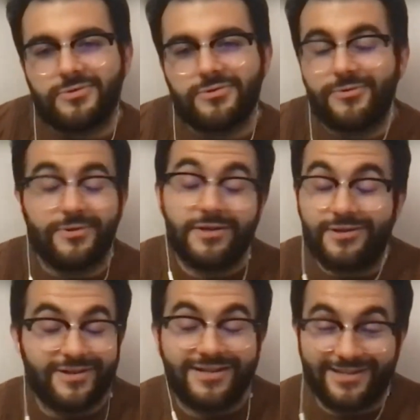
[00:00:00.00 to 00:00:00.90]
Julio
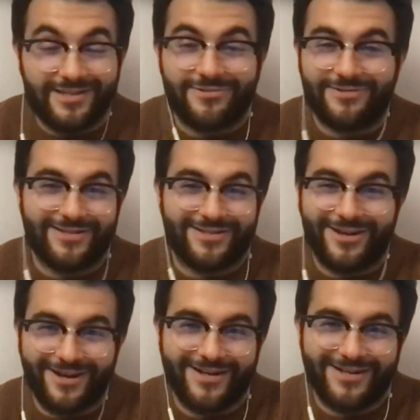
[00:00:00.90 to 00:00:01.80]
does his
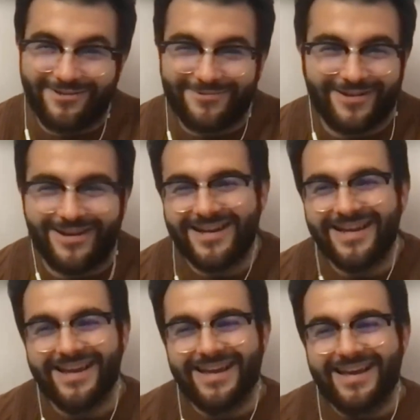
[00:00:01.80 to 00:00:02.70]
research. I'm
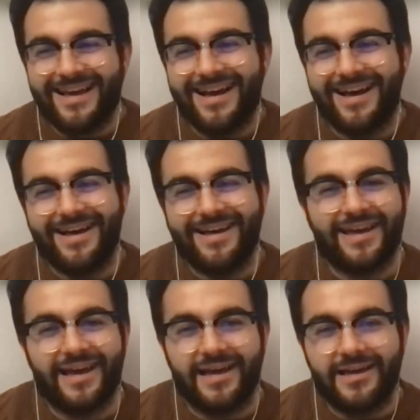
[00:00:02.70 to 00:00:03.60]
sorry. Uh,
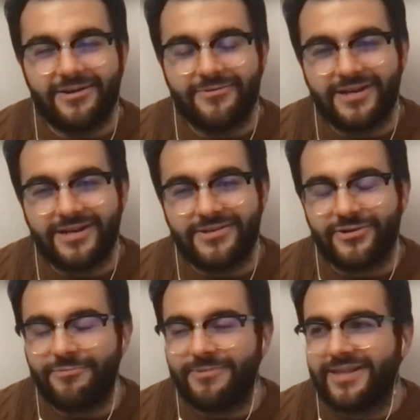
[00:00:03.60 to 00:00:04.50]
when he
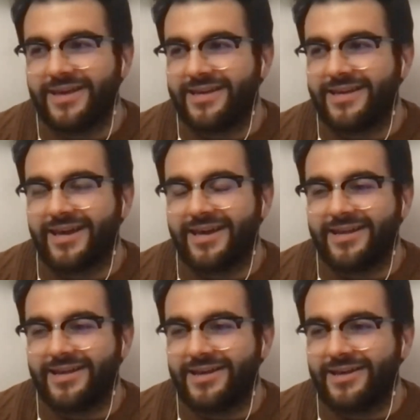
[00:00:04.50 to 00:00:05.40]
told me that he had
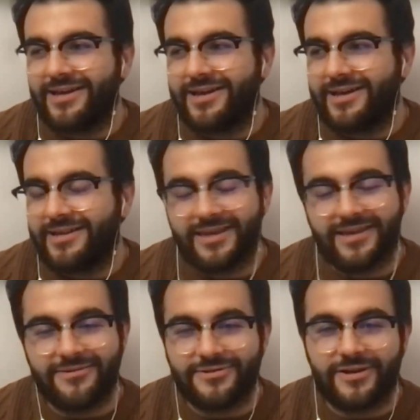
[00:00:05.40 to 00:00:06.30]
that
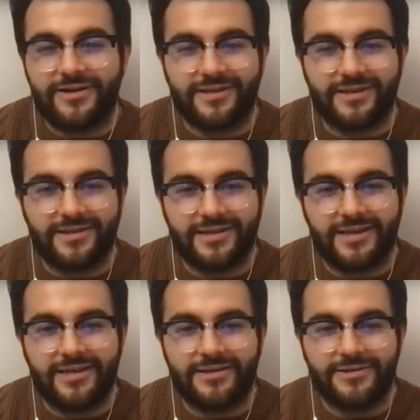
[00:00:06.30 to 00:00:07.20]
he was trying to get
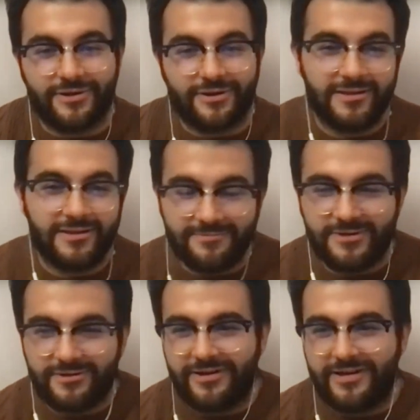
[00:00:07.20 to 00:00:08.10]
a journalism
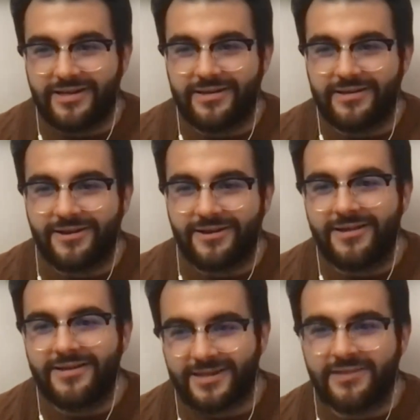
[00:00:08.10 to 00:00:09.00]
degree in
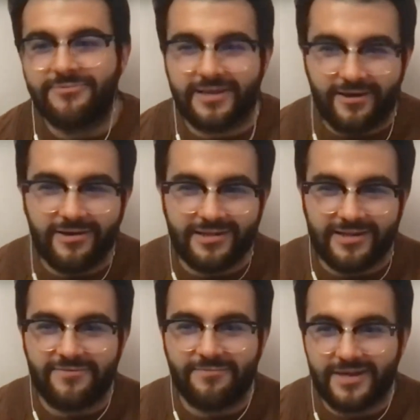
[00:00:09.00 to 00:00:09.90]
college, that's when it all
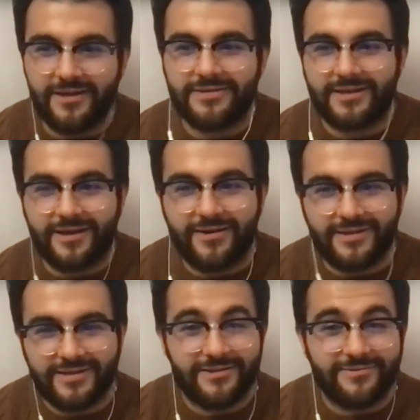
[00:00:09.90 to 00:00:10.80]
clicked for me. I was like, oh,
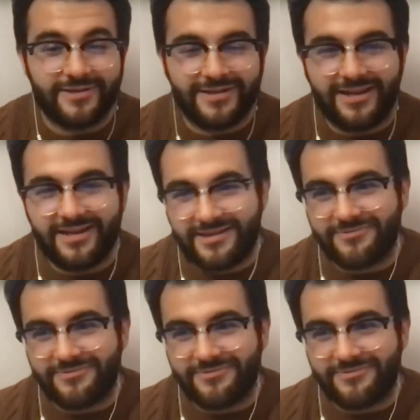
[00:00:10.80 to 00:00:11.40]
this guy's really good at his